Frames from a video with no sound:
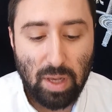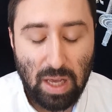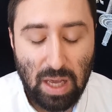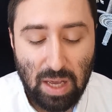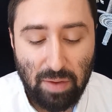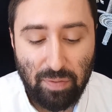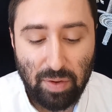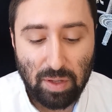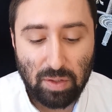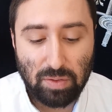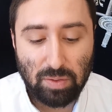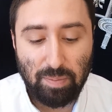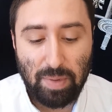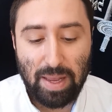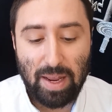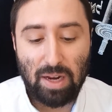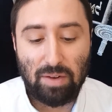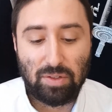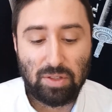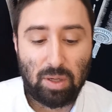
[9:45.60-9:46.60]
If it's
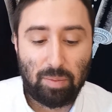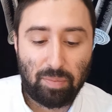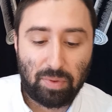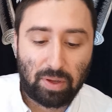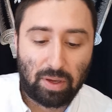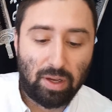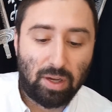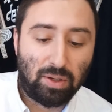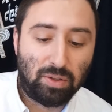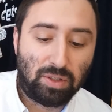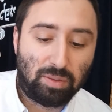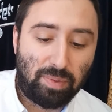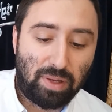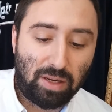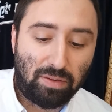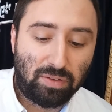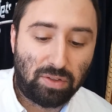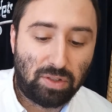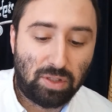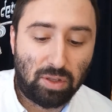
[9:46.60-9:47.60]
made out of something else, made
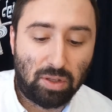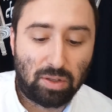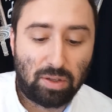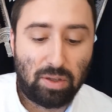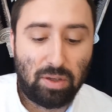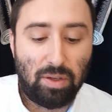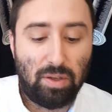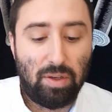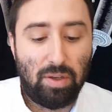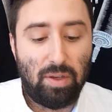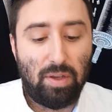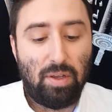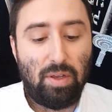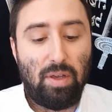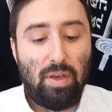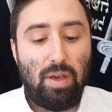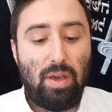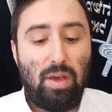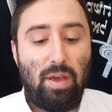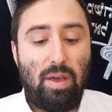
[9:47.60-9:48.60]
of silk,
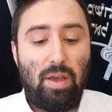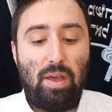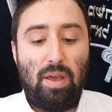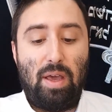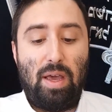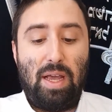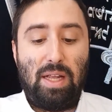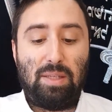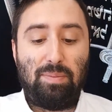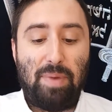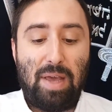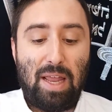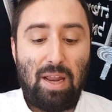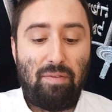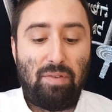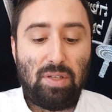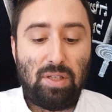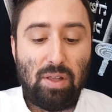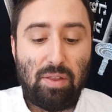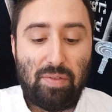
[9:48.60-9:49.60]
it's made of
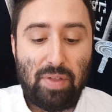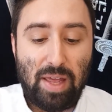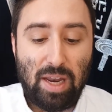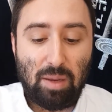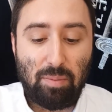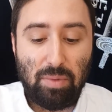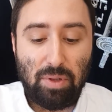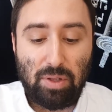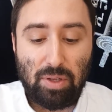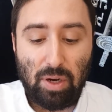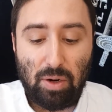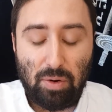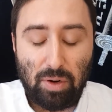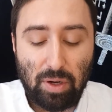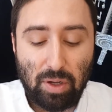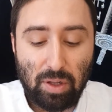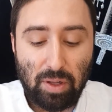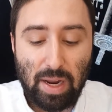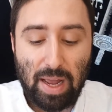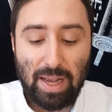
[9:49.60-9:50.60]
a synthetic
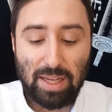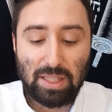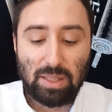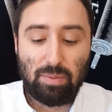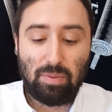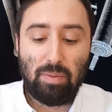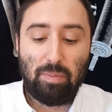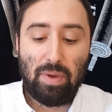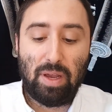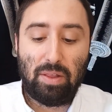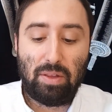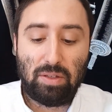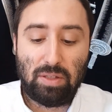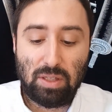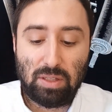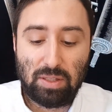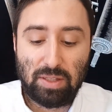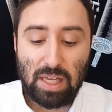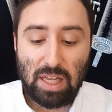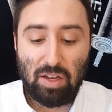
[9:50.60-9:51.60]
material, it has to be made, the
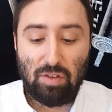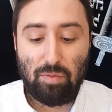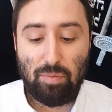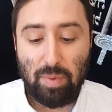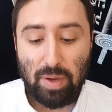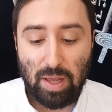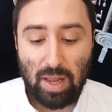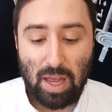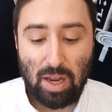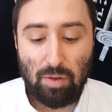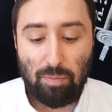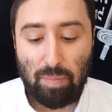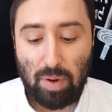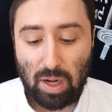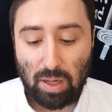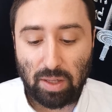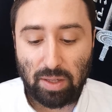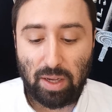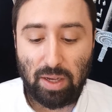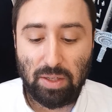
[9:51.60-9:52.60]
sitzis had to be made out of
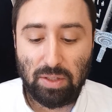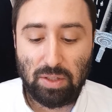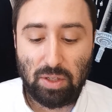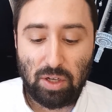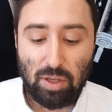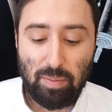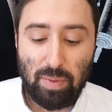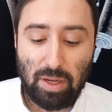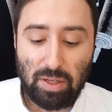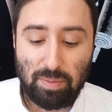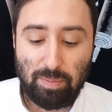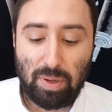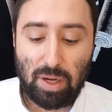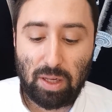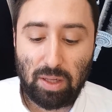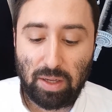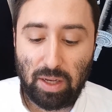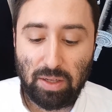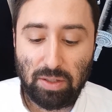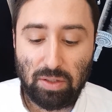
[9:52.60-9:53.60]
polyester. It makes
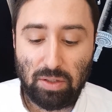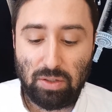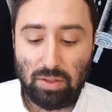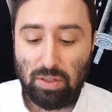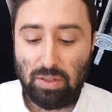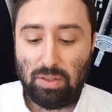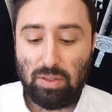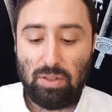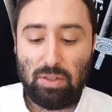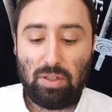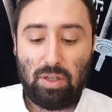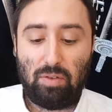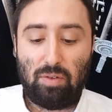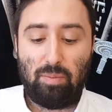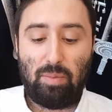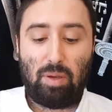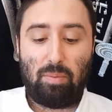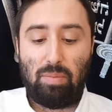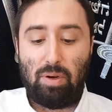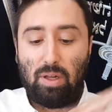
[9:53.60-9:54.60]
polyester sitzis, you have to
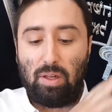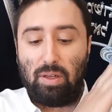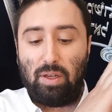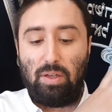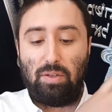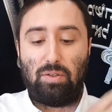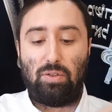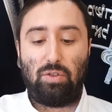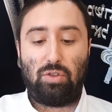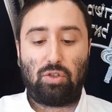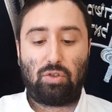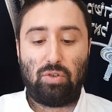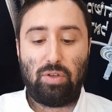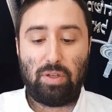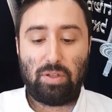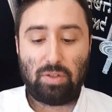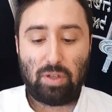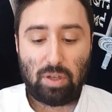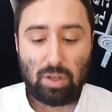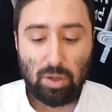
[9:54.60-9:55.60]
make polyester
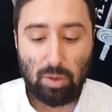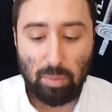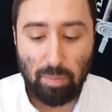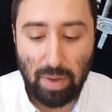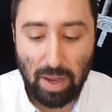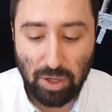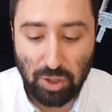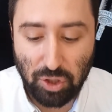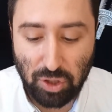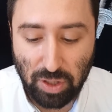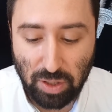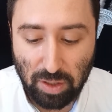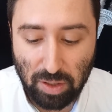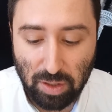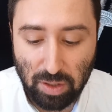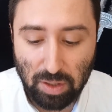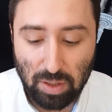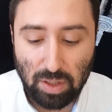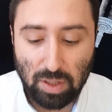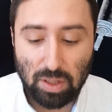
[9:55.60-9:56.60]
strings. So go on meshi
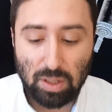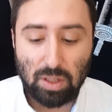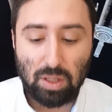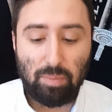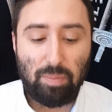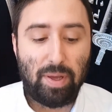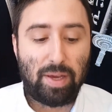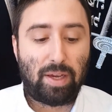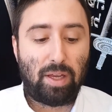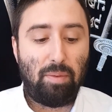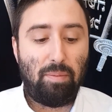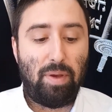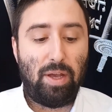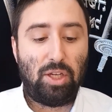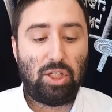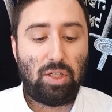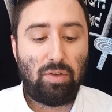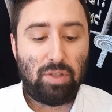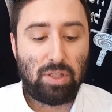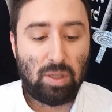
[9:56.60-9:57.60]
lebeged
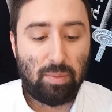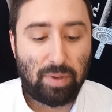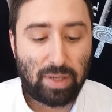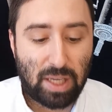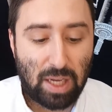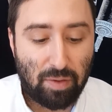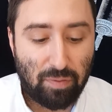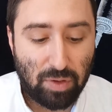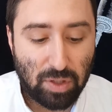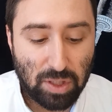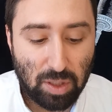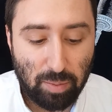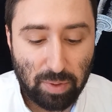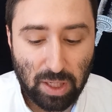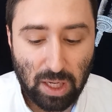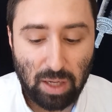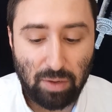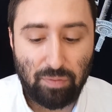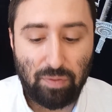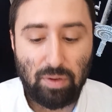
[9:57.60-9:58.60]
meshi with semer gefen, semer
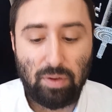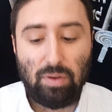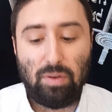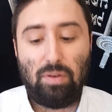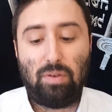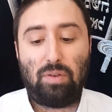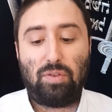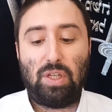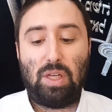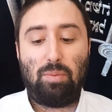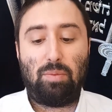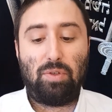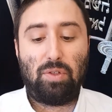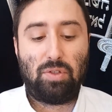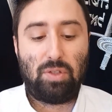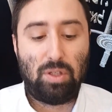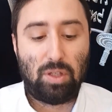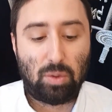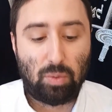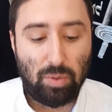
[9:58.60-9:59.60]
gefen. For example,
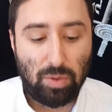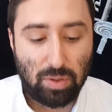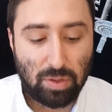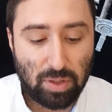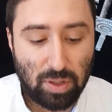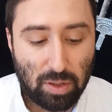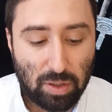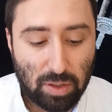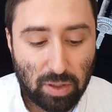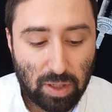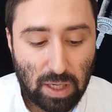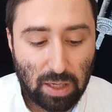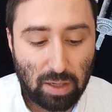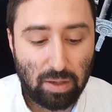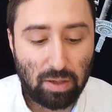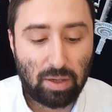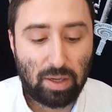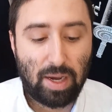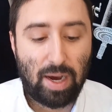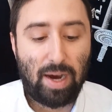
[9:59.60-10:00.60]
silk with silk,
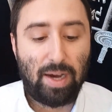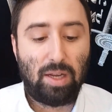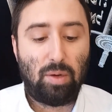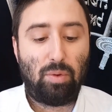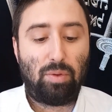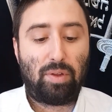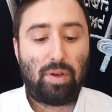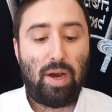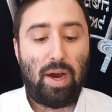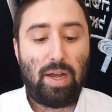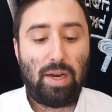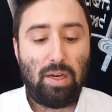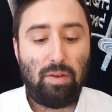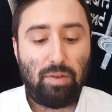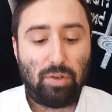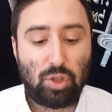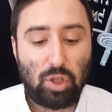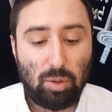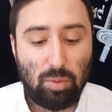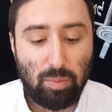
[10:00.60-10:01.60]
cotton with cotton. I'll
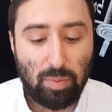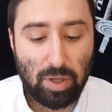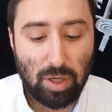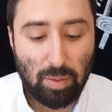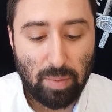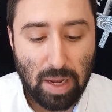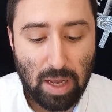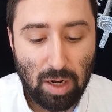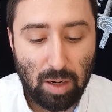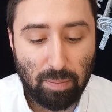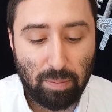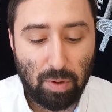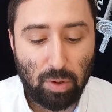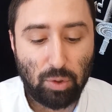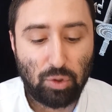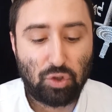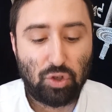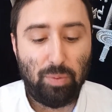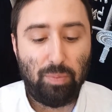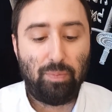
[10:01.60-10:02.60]
show them in on
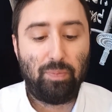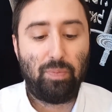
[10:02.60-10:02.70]
potrim.